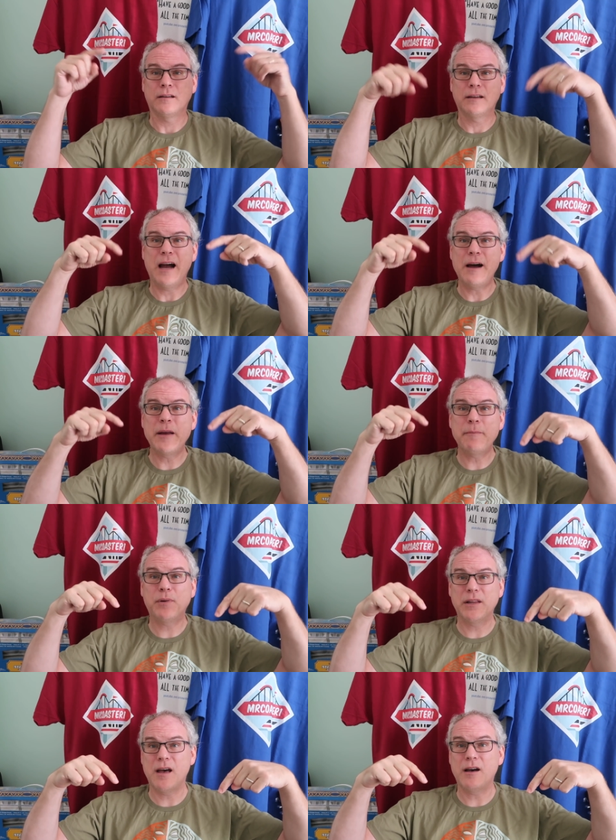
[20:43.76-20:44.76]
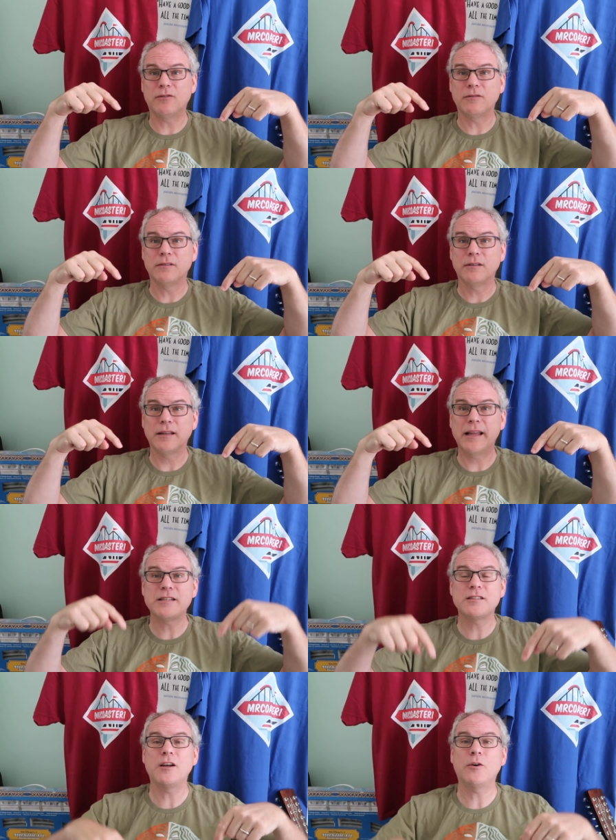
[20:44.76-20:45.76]
Comment below. Let
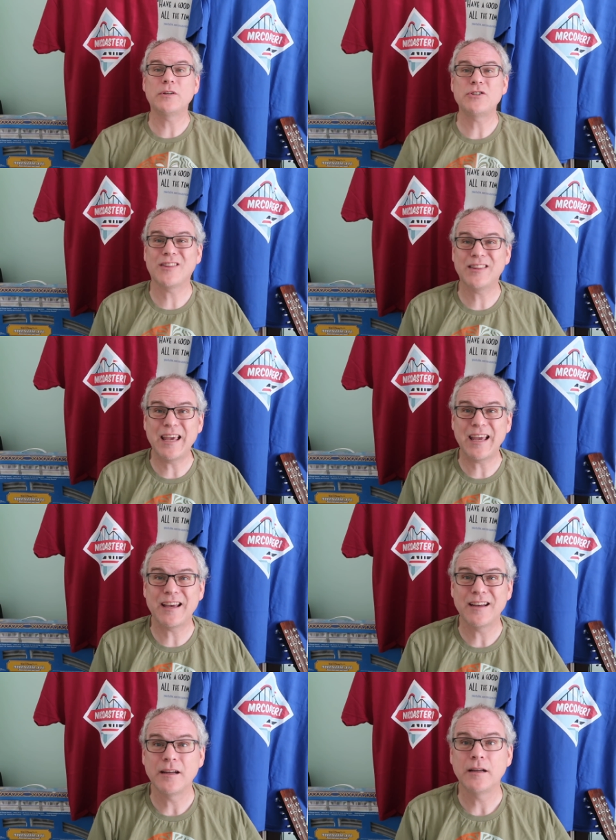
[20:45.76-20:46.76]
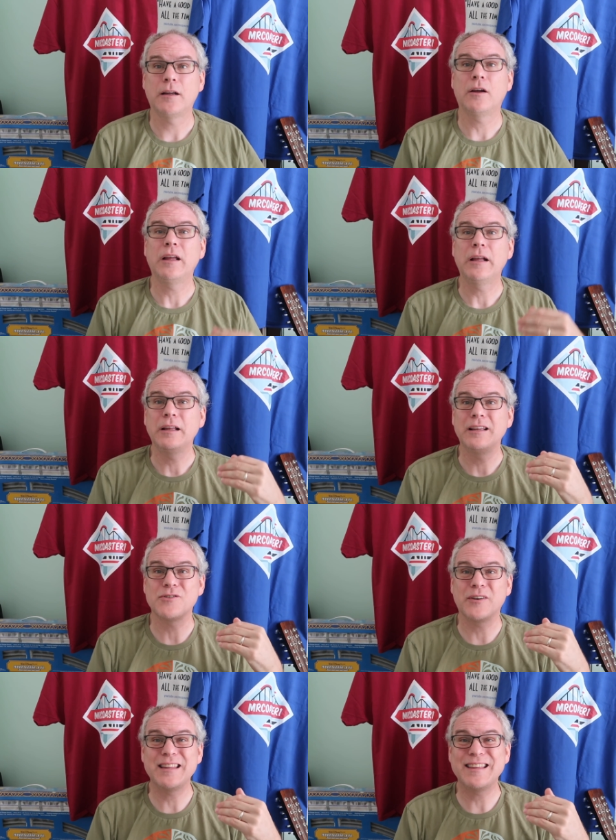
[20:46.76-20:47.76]
us know what you think. Is
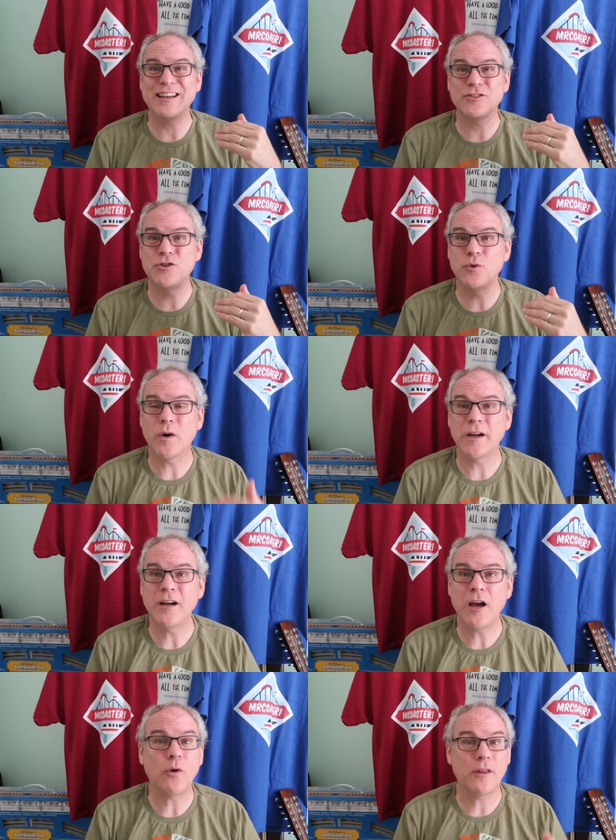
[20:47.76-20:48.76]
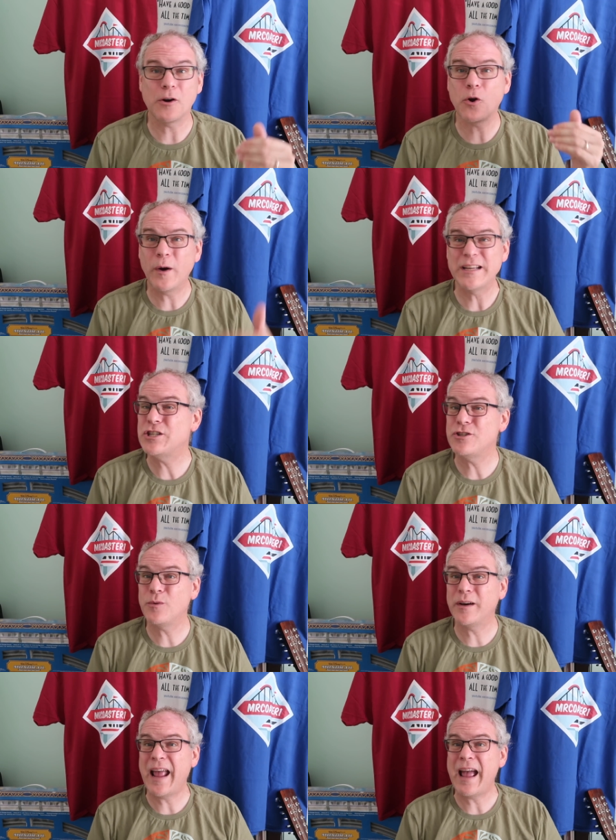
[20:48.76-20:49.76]
there anything else you want to know? Are there questions you
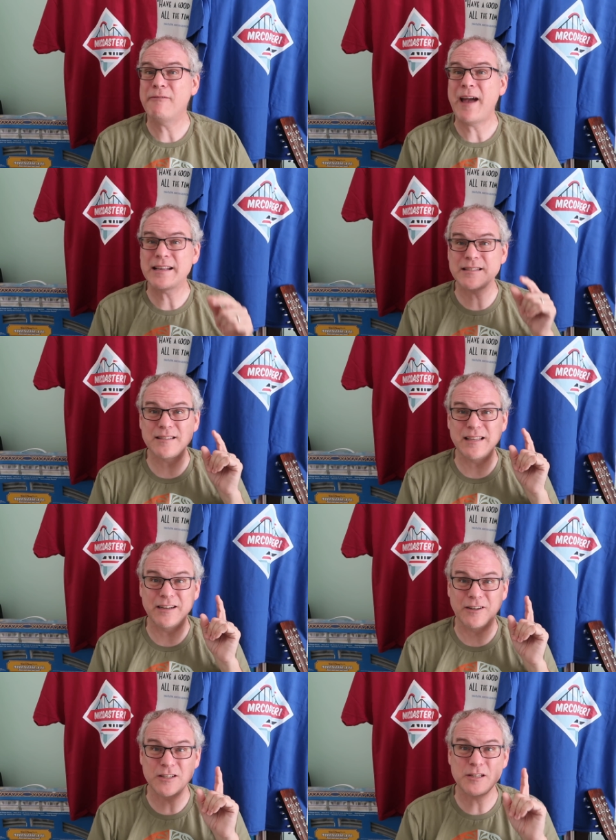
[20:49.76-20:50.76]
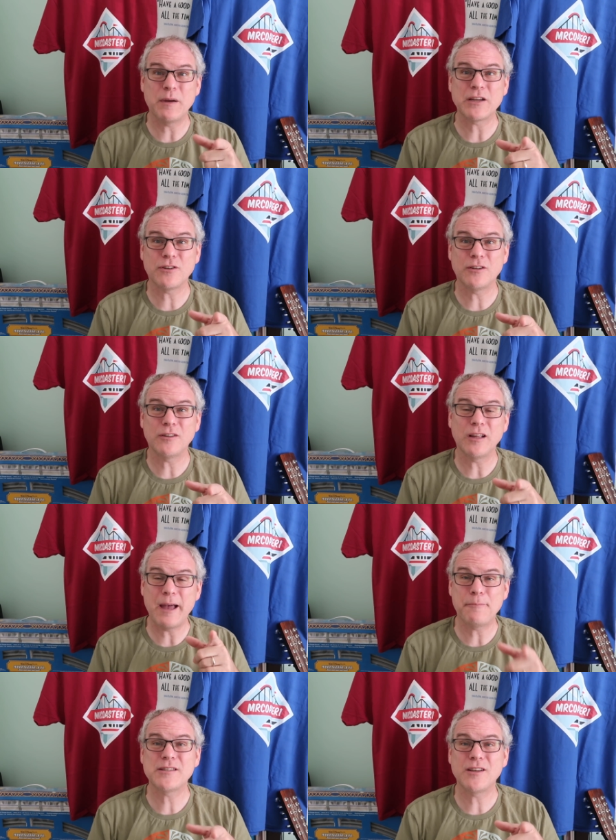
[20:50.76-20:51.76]
want to have asked in our special
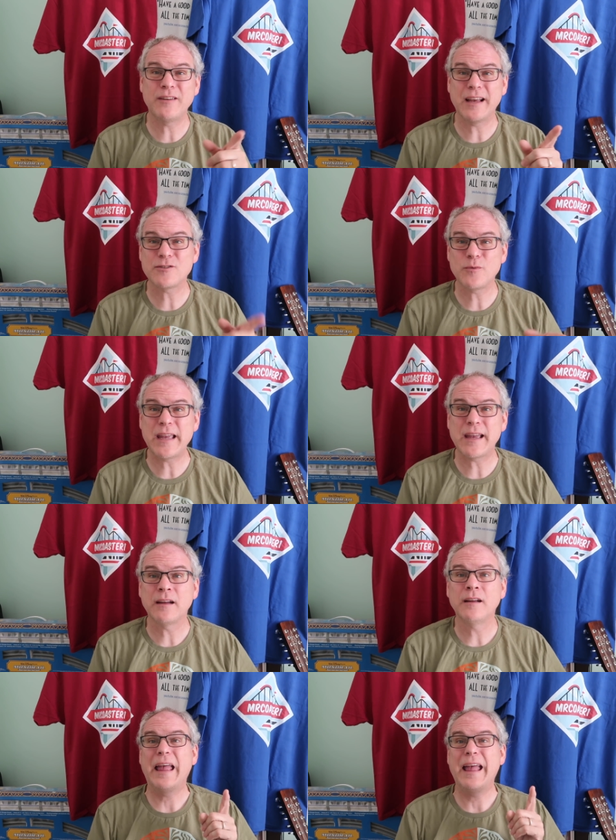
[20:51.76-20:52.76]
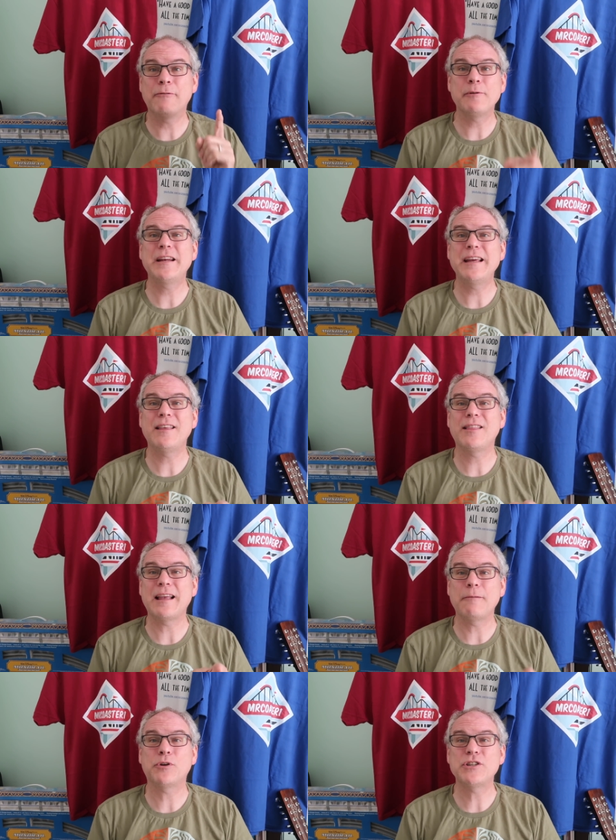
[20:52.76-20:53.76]
episode next week? Everybody,
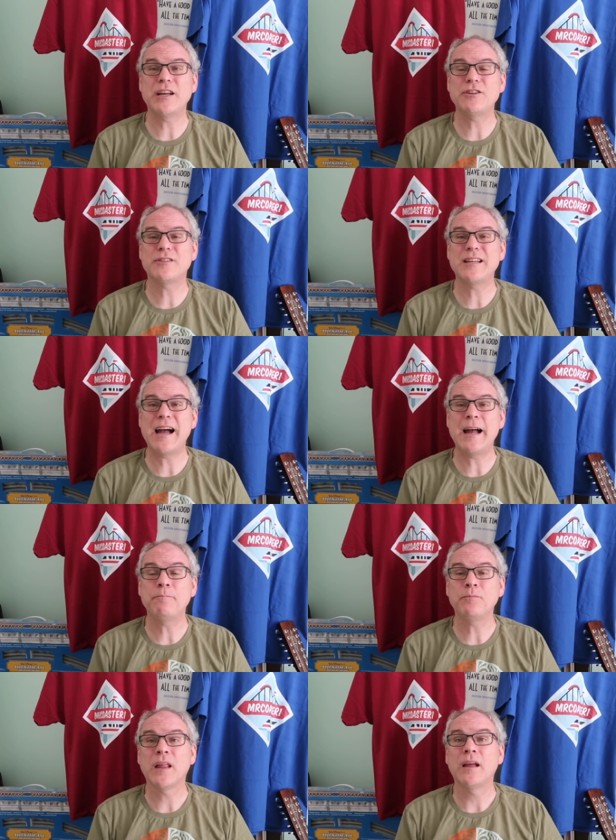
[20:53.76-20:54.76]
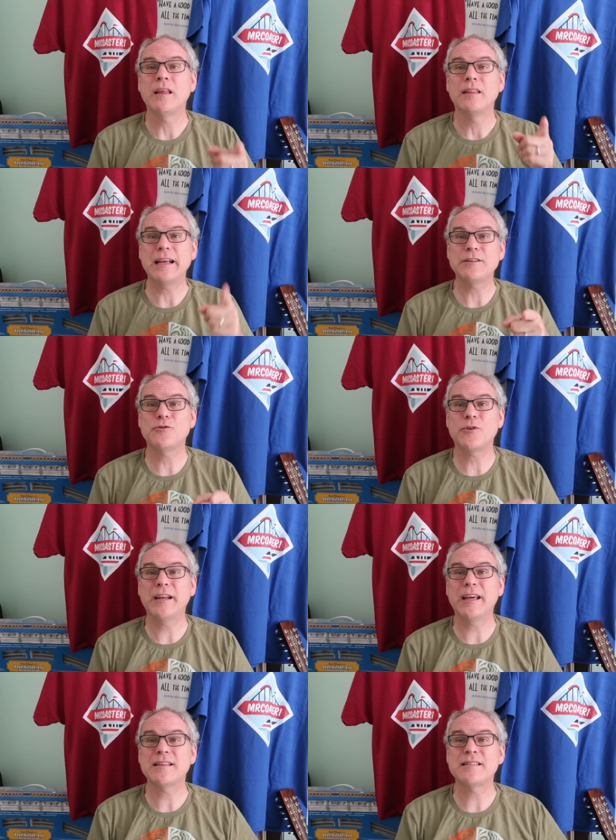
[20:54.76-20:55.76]
appreciate your time. Thanks for
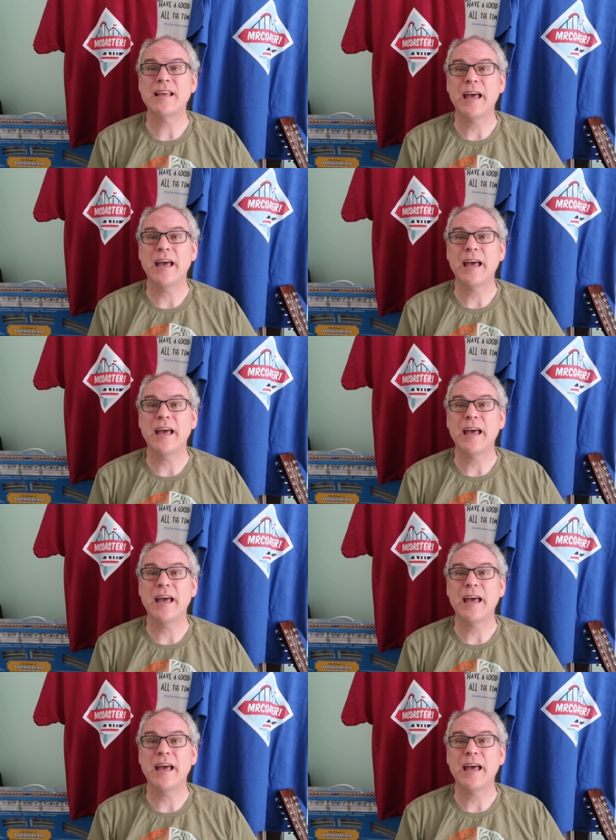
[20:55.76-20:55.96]
joining us.